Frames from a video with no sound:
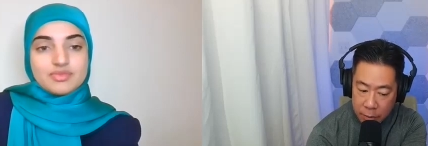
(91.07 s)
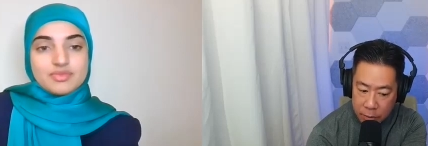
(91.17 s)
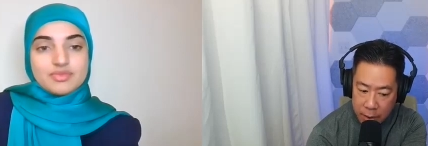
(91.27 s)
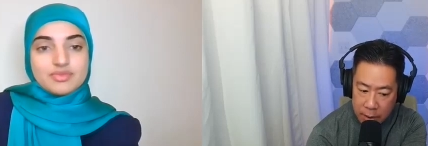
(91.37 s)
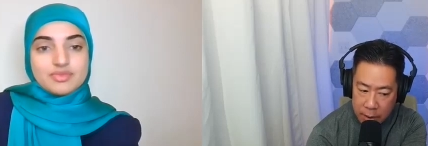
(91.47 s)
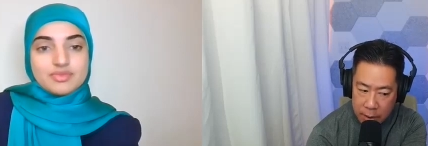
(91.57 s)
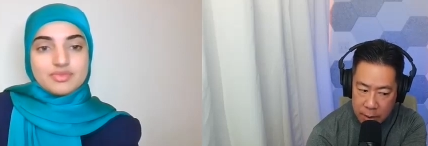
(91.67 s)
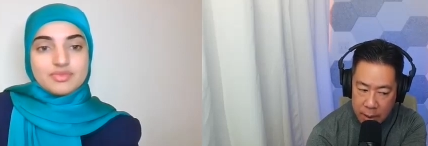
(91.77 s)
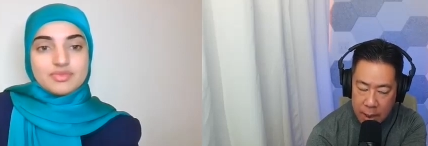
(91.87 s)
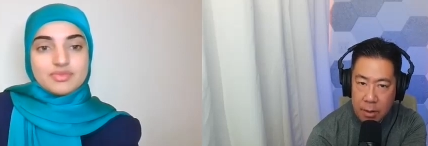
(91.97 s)
Speaker 1: of the
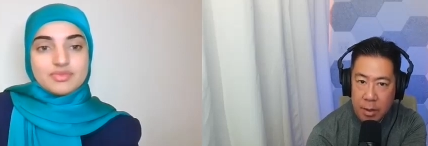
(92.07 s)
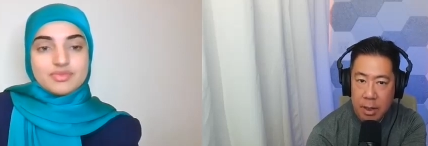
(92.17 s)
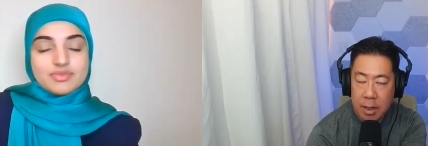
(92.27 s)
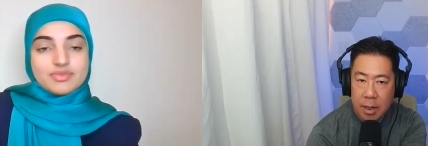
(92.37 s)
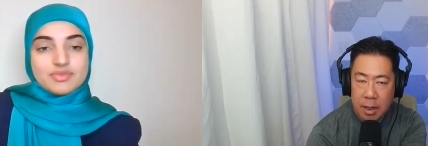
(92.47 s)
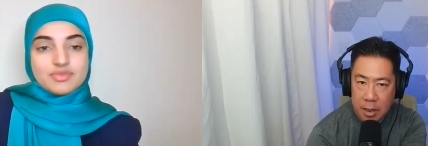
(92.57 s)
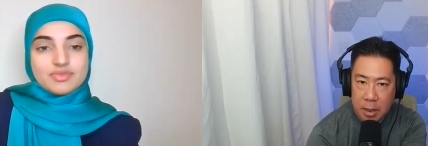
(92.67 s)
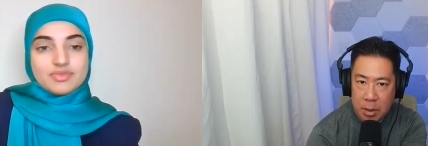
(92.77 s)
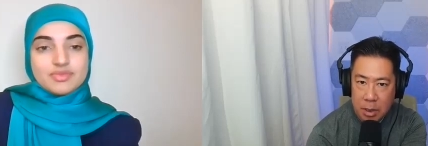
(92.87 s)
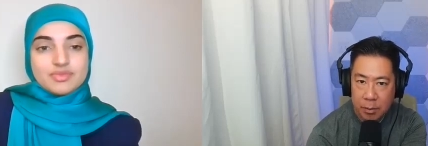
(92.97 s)
crisis and how that
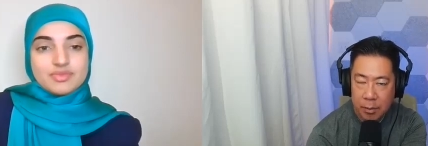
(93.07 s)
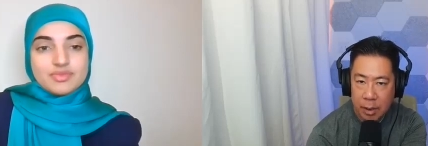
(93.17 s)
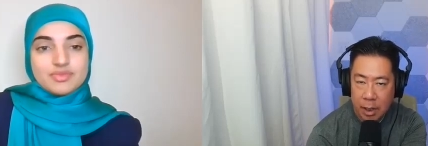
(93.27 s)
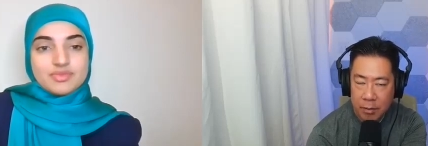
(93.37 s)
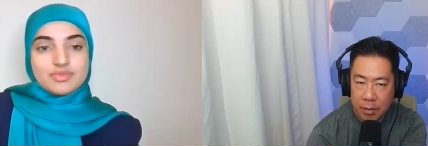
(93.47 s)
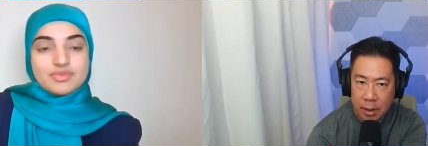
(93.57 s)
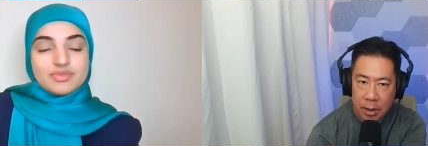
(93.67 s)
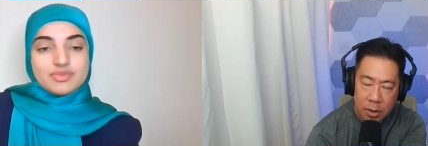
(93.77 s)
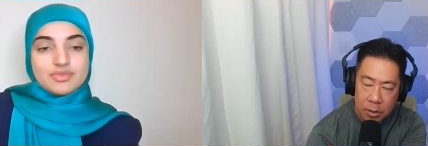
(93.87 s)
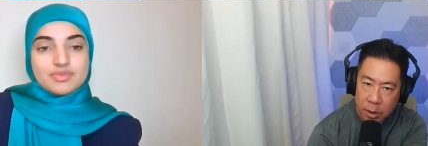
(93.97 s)
is specifically
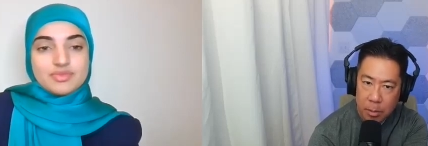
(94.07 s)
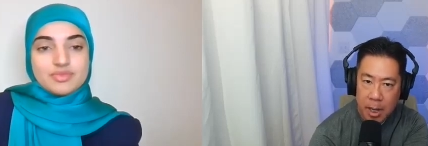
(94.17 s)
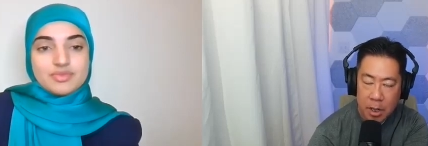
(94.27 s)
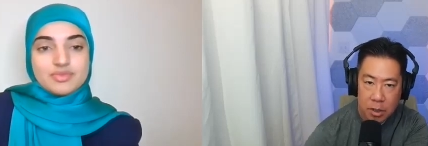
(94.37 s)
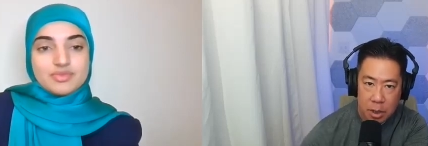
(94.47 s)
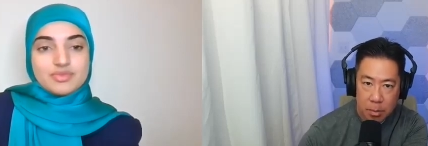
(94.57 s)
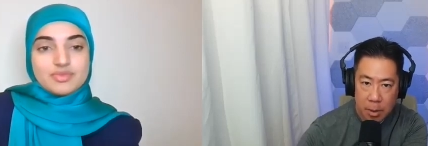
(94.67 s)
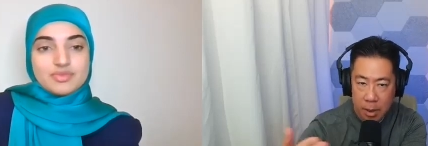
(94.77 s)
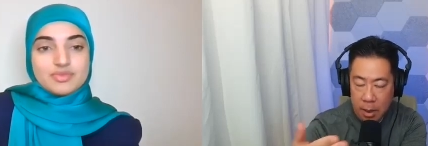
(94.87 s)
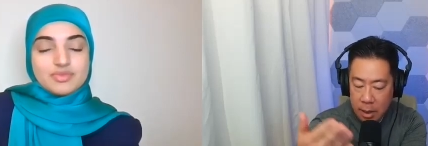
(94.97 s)
affecting not only your patients
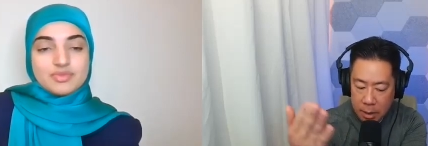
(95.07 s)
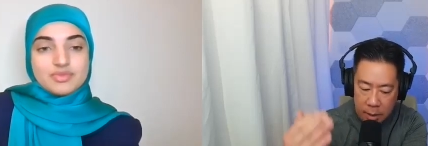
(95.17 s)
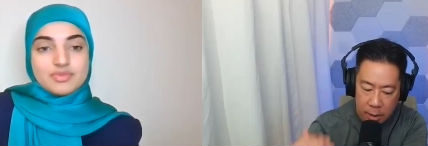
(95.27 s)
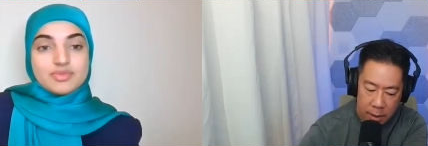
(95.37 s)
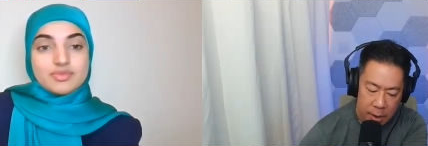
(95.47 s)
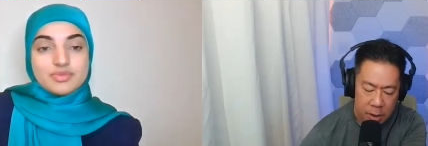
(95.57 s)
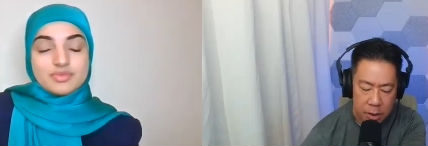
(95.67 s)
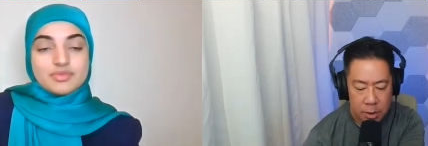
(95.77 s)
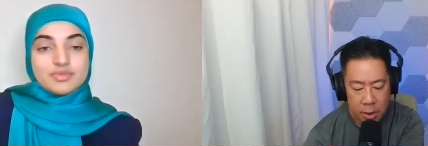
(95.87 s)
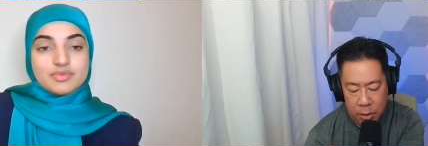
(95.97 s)
but the
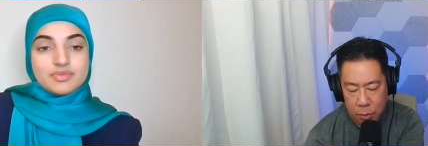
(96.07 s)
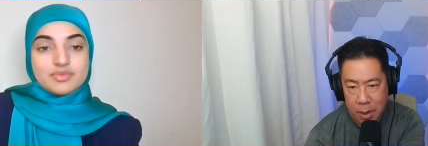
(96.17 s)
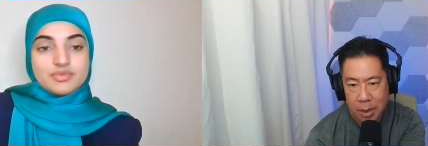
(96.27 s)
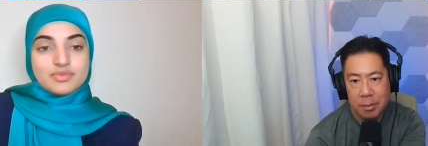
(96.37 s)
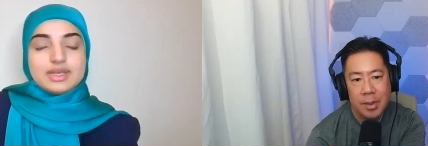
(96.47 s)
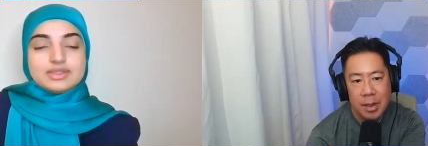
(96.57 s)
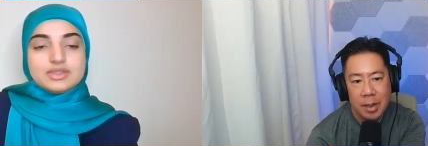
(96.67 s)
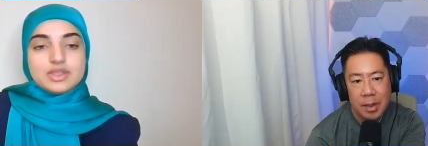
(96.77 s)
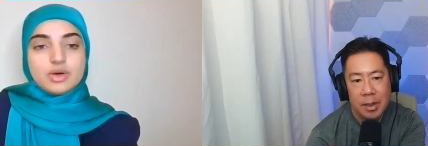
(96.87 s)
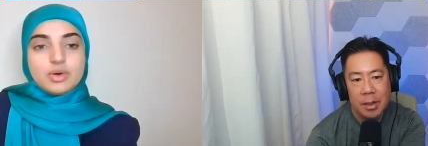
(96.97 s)
clinicians there as well.
Speaker 2: Yes,
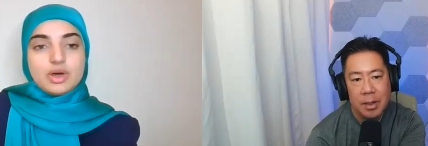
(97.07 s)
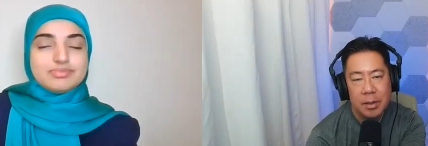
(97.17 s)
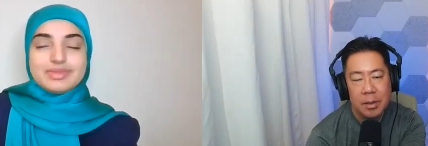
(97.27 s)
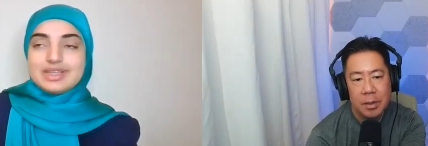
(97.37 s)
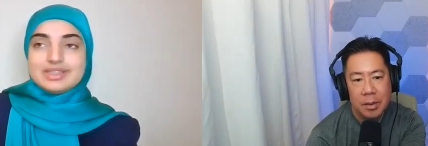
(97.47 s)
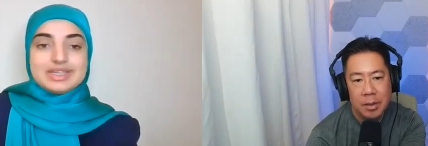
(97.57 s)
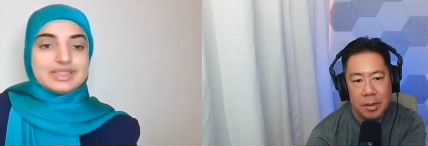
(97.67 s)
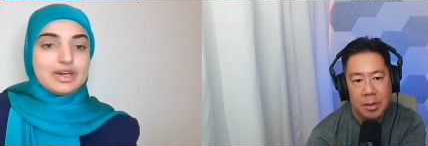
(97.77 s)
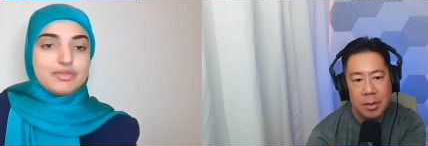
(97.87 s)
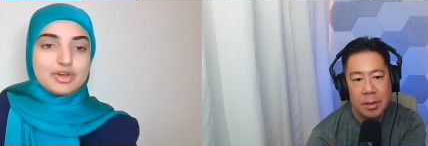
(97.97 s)
so the
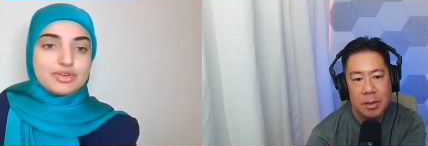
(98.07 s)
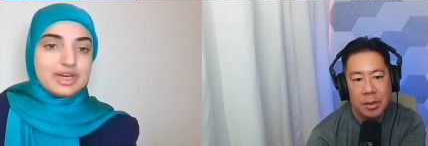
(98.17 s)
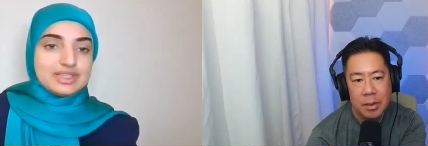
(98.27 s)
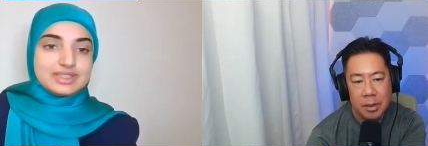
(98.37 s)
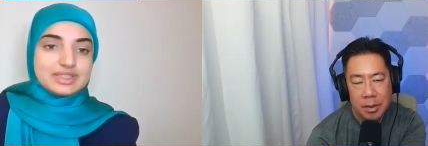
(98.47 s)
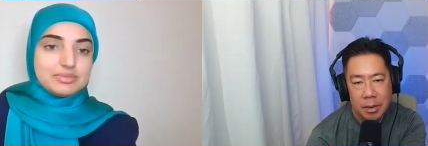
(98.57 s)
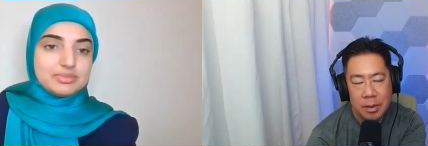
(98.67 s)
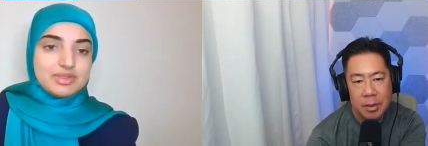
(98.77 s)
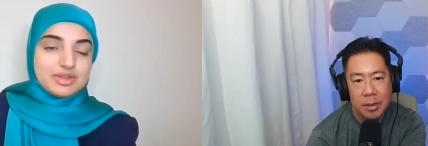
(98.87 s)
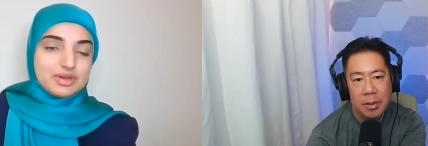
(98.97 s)
intensity of a crisis
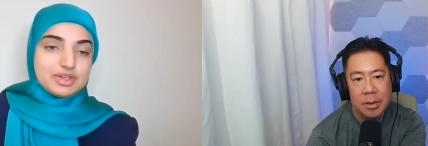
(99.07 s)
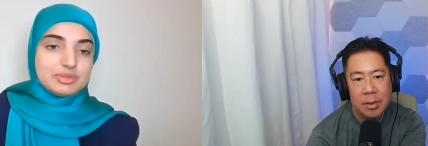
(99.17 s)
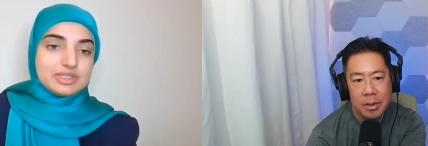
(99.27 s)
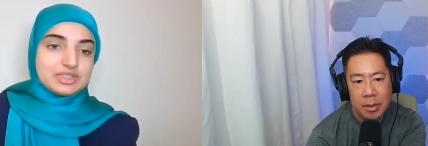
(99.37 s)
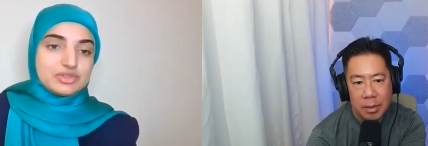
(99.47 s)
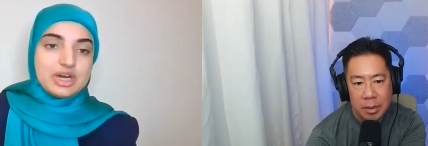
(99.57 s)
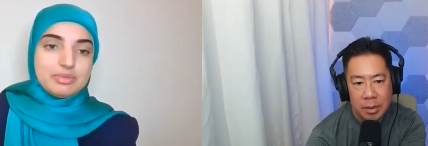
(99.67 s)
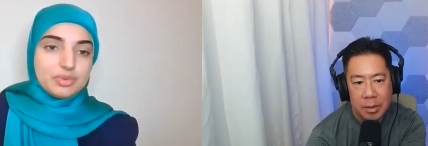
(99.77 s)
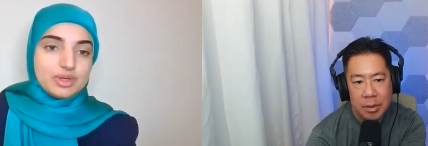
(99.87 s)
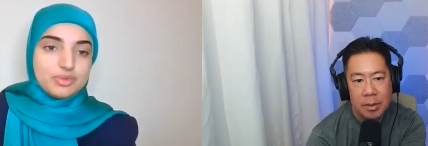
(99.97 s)
could the, could be
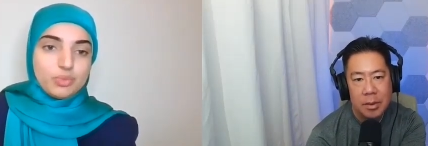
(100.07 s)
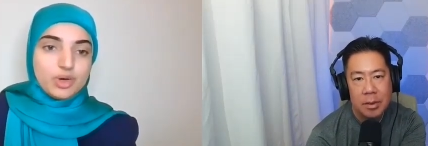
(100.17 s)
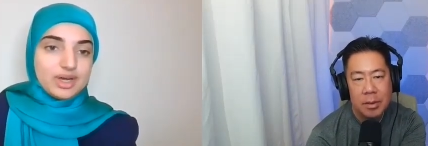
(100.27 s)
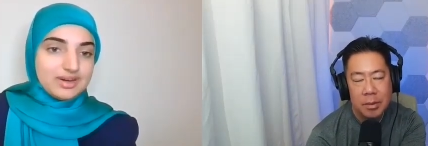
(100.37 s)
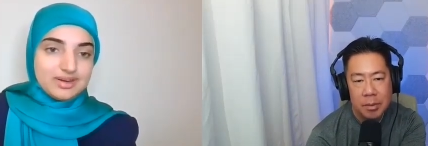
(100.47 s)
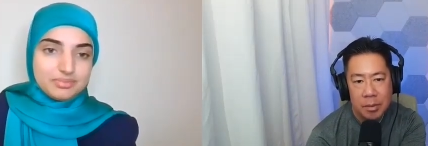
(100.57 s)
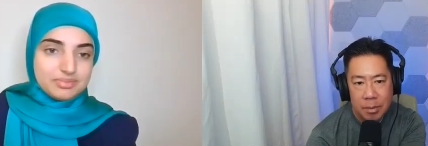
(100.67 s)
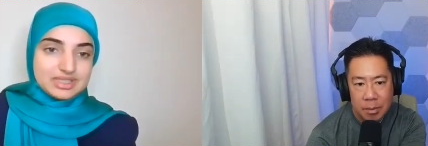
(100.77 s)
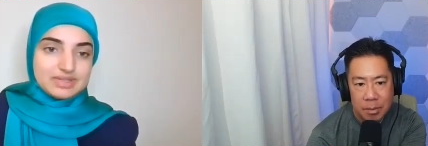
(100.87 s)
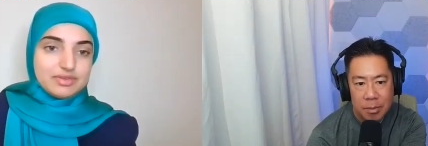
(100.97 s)
described with one
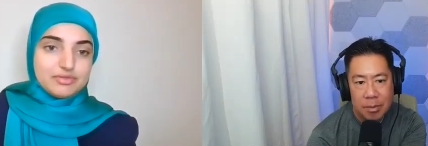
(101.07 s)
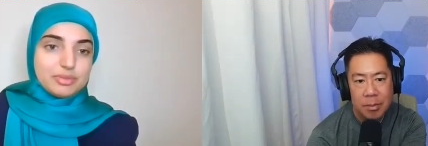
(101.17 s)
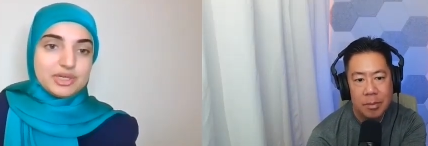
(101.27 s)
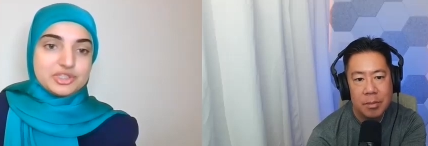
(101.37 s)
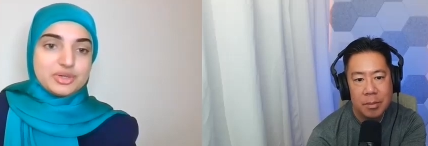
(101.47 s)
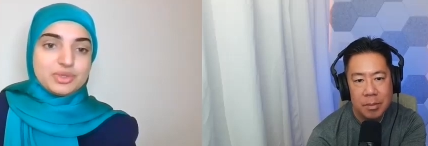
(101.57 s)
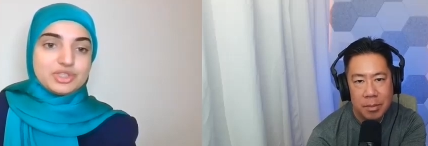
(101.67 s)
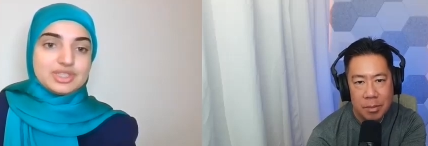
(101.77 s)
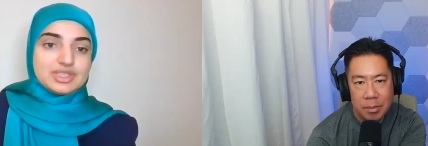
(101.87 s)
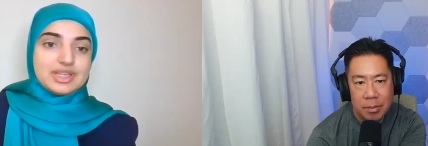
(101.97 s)
piece of information,
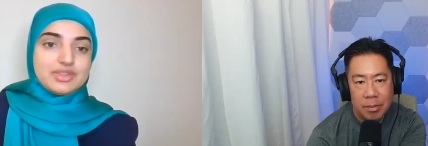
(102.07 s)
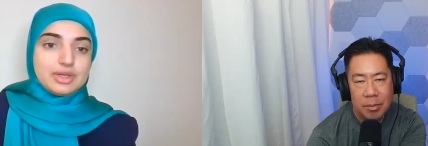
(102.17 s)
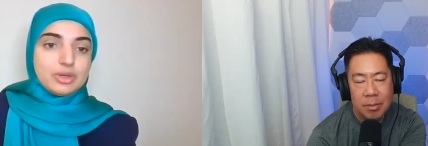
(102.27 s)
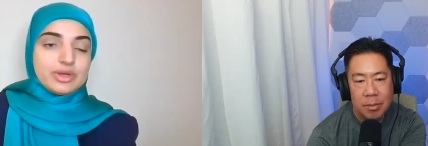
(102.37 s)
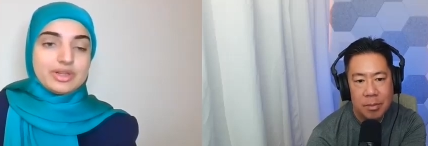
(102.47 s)
which is that the